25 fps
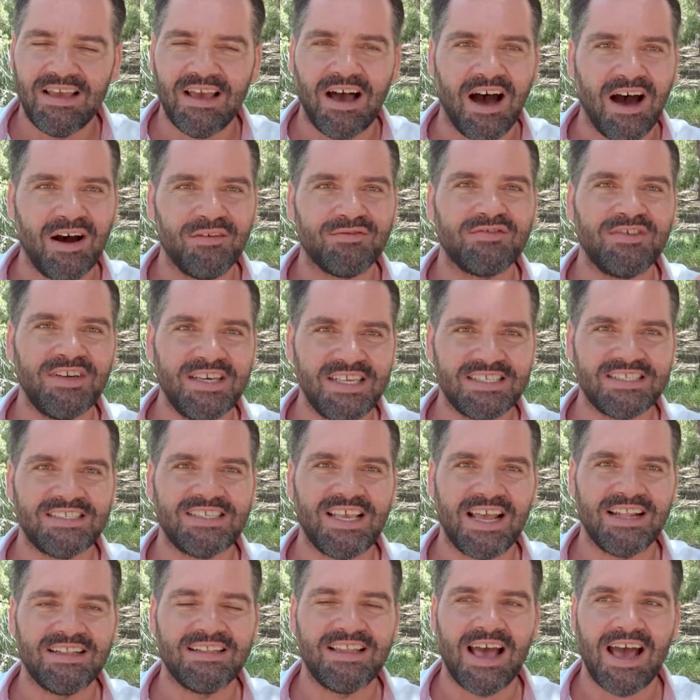After he
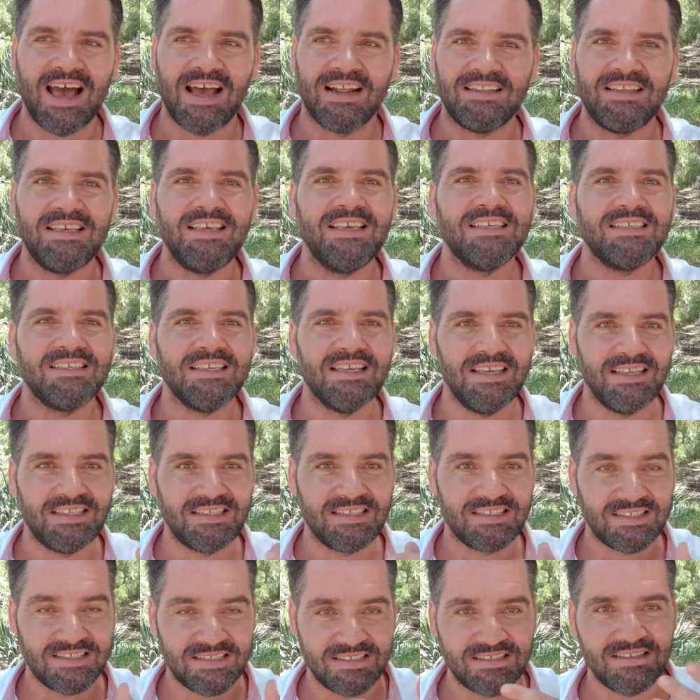said that,
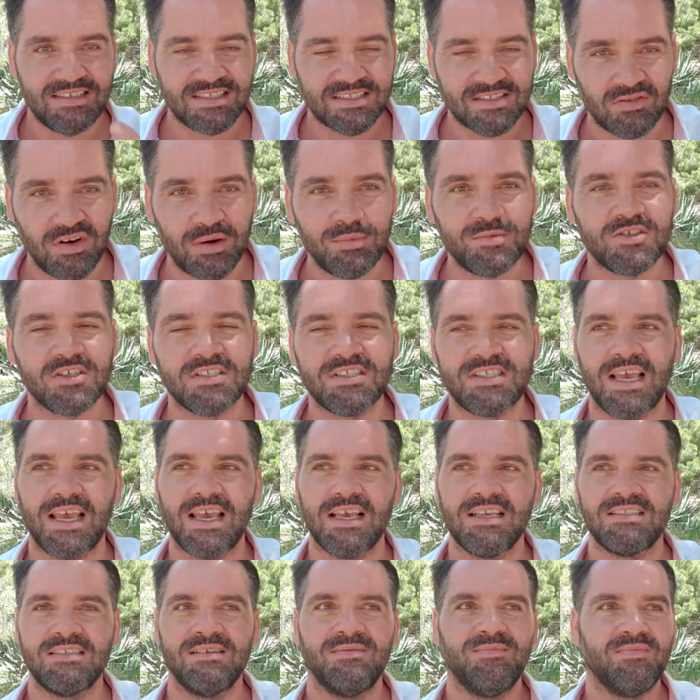the scripture
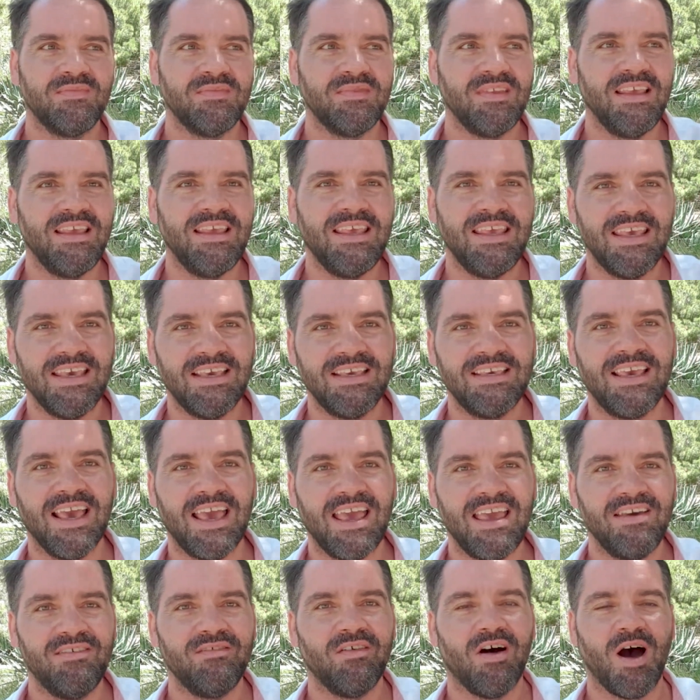says, he
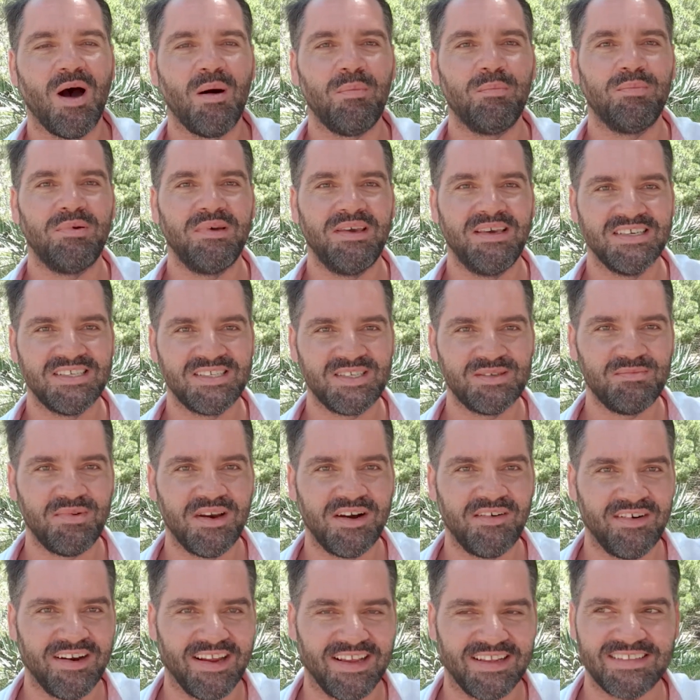gave up his
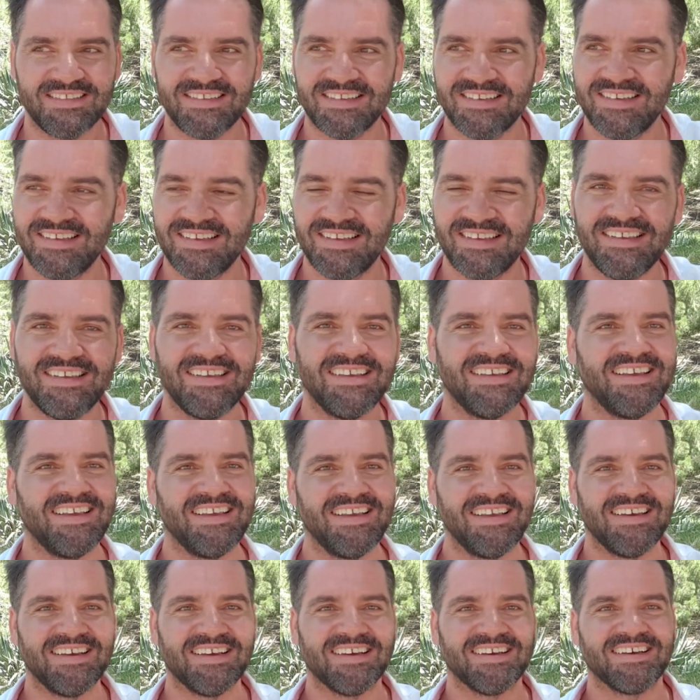spirit.
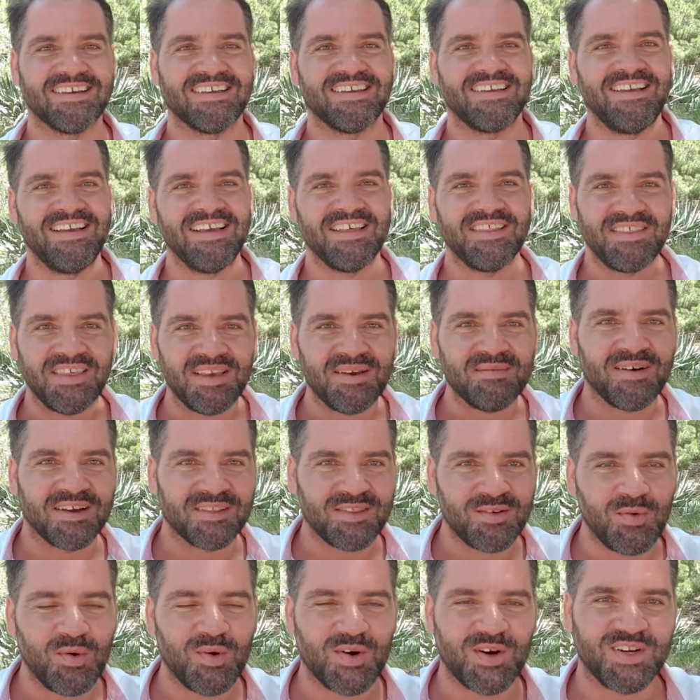Think about
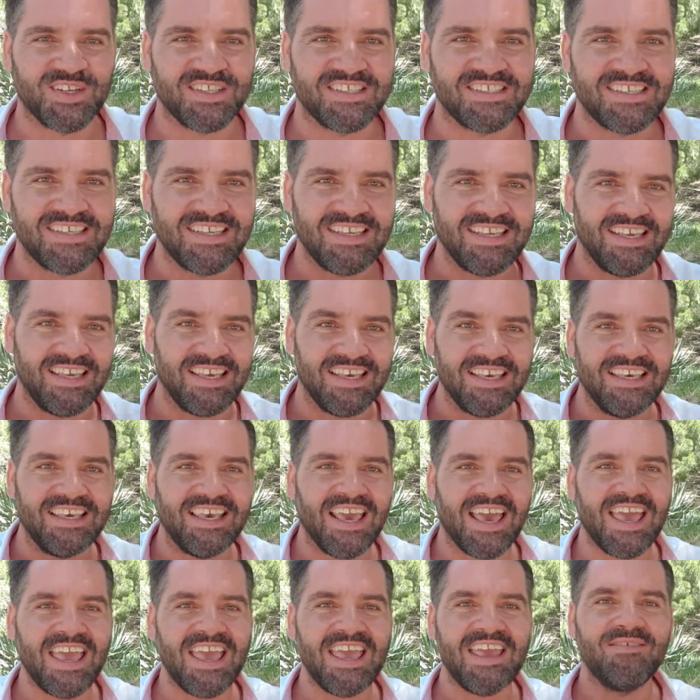the words. He
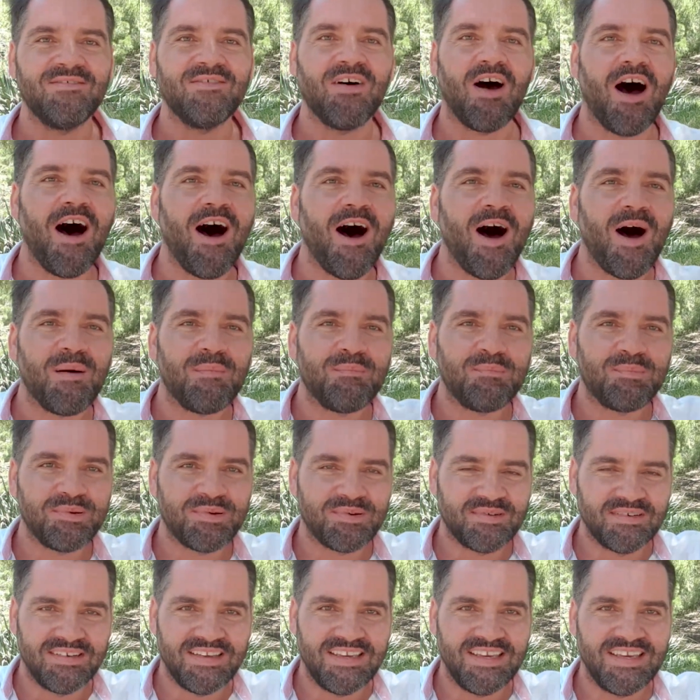gave up
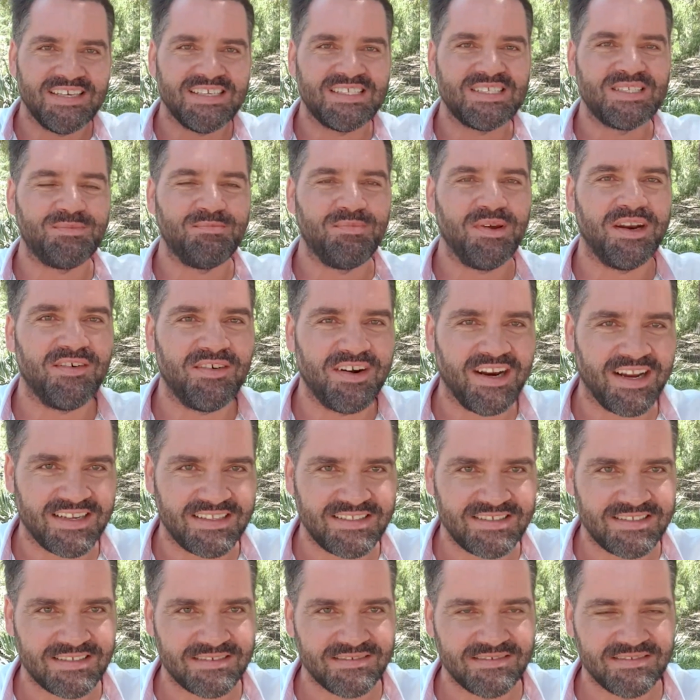his
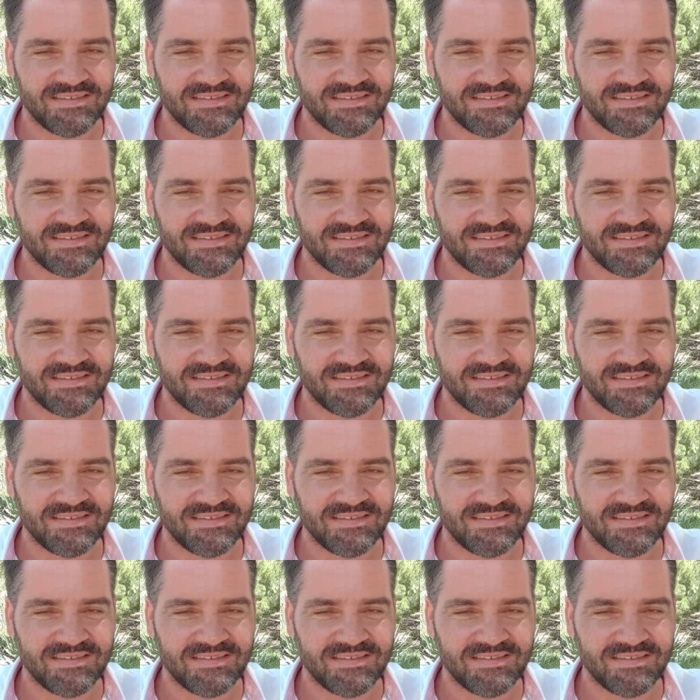spirit.